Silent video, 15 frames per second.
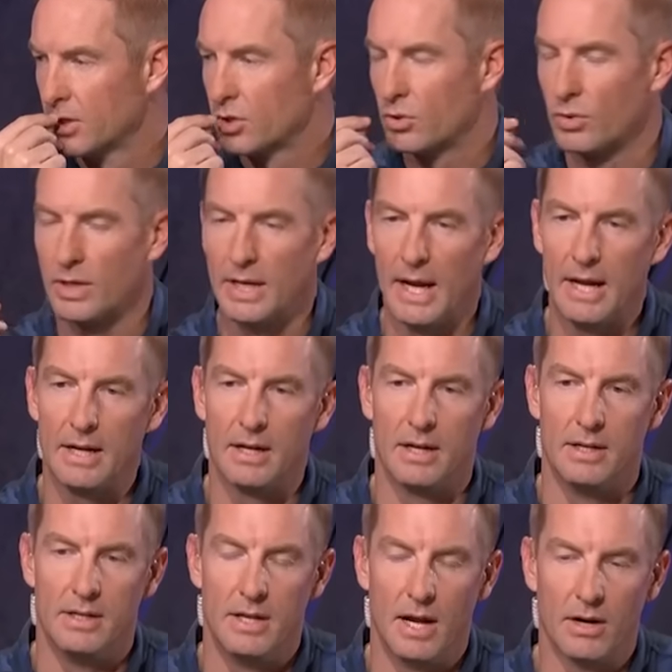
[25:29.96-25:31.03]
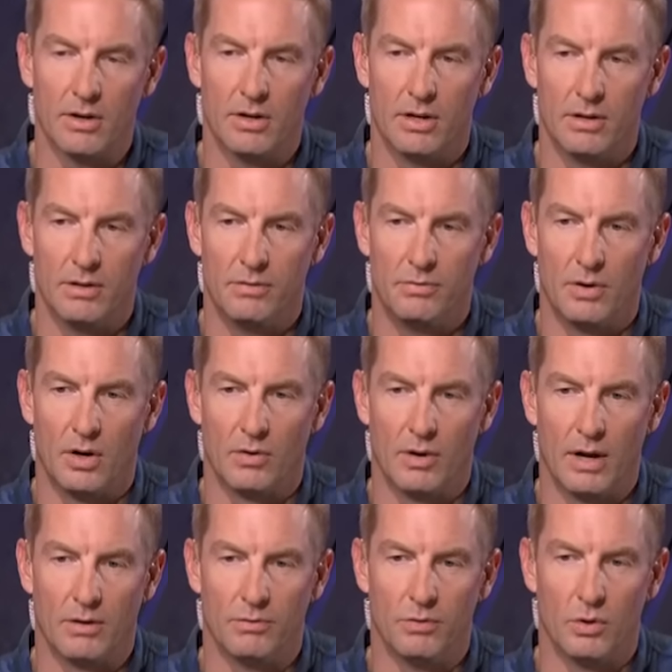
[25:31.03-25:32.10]
create a narrative
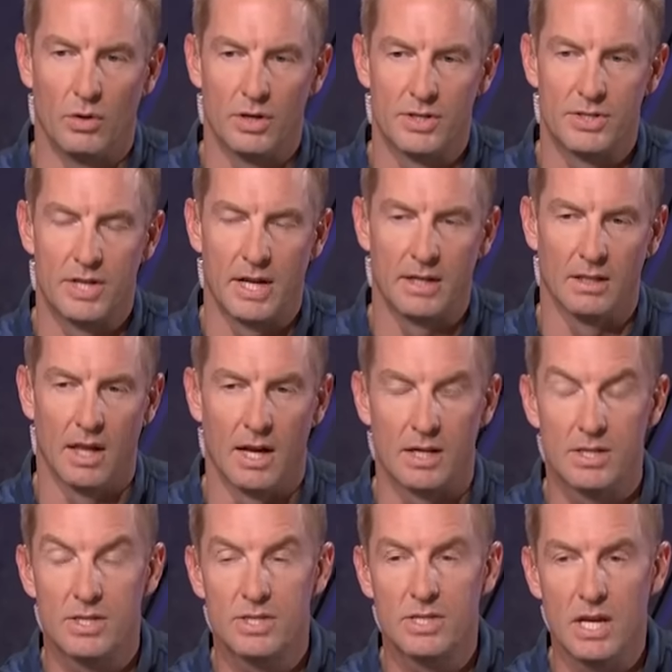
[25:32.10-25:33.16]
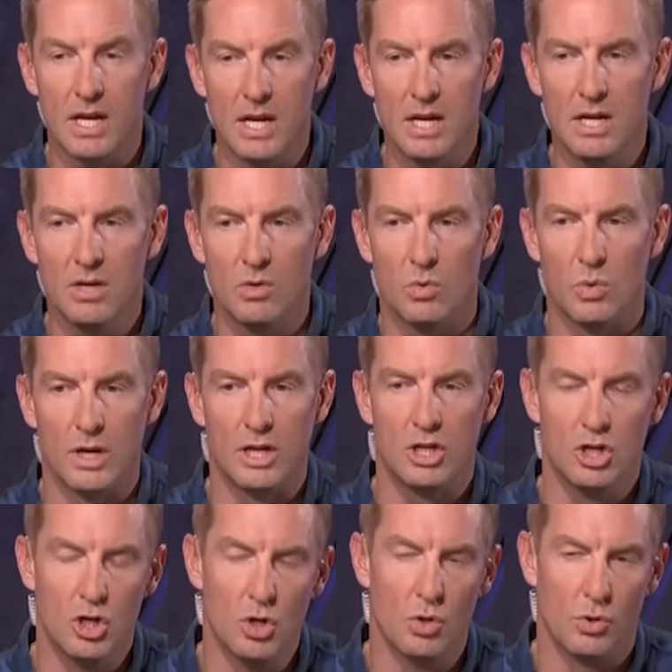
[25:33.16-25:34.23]
around Florida State like, see, we
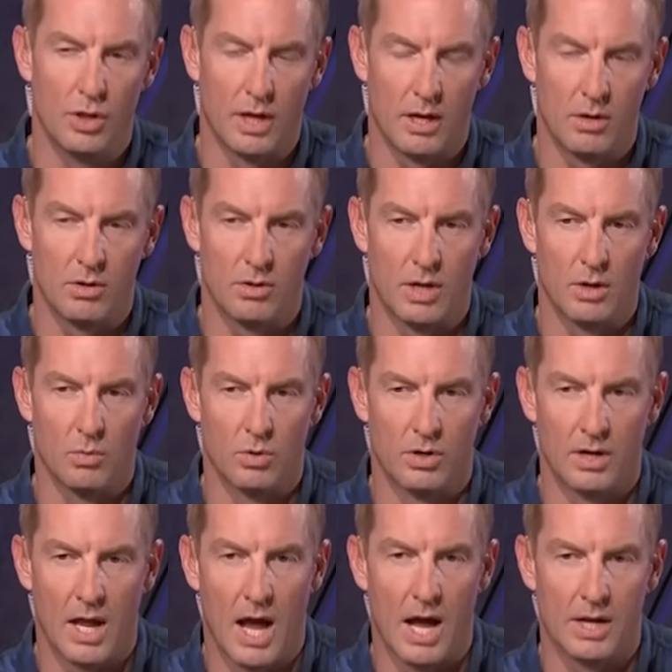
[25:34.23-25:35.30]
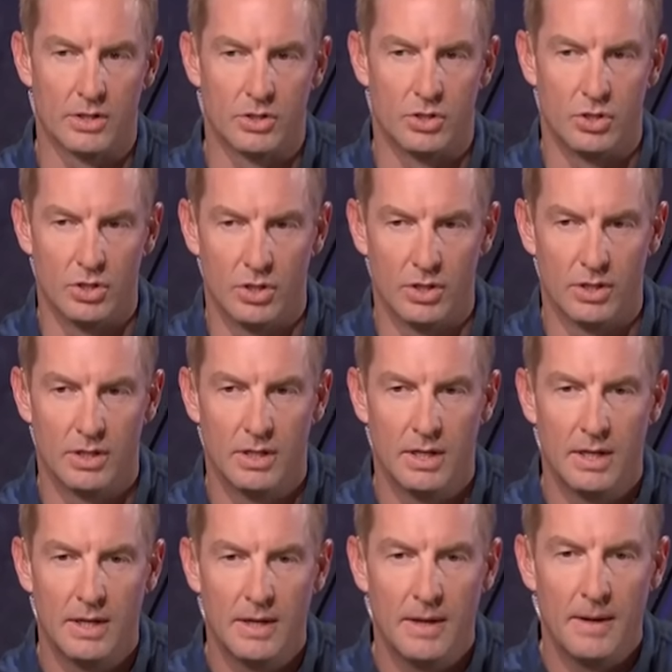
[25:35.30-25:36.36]
knew they were not good.
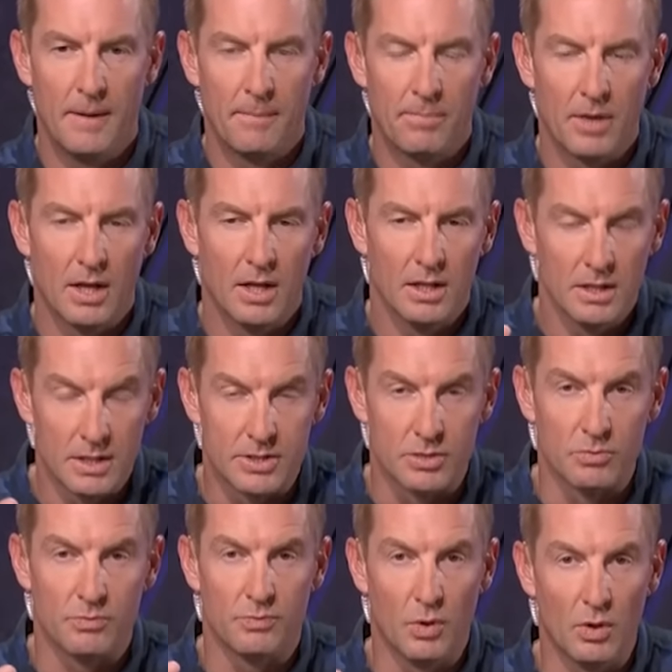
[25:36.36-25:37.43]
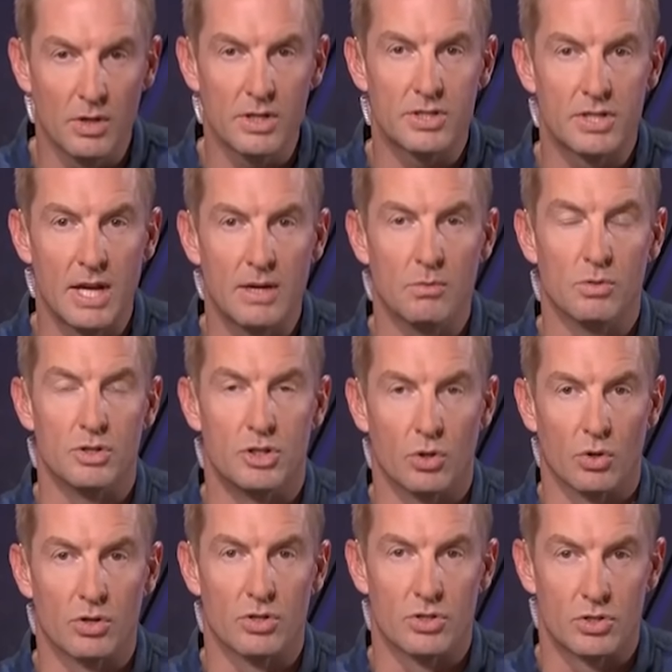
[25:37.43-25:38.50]
Listen, Florida State with
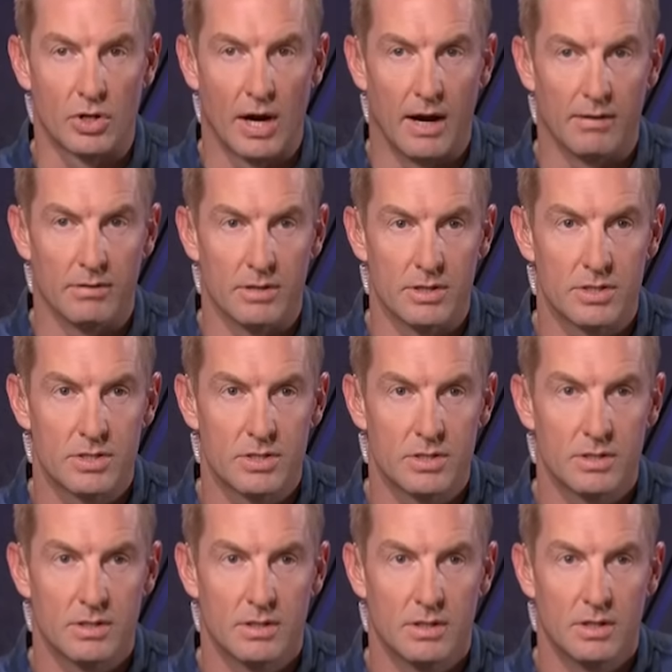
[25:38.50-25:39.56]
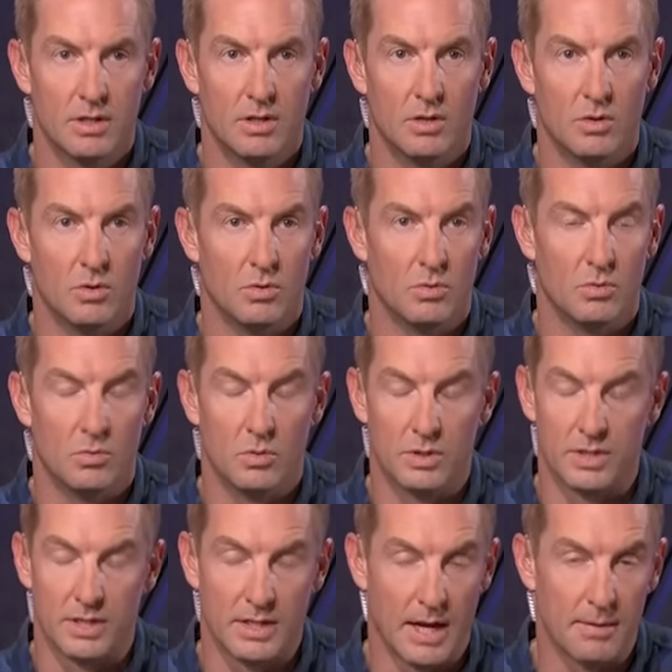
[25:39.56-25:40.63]
Jordan Travis
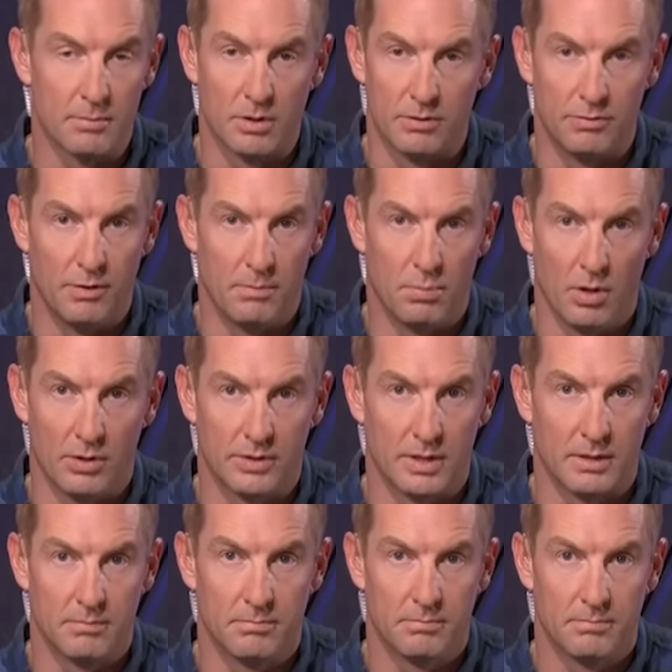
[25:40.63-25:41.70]
was a damn good football team.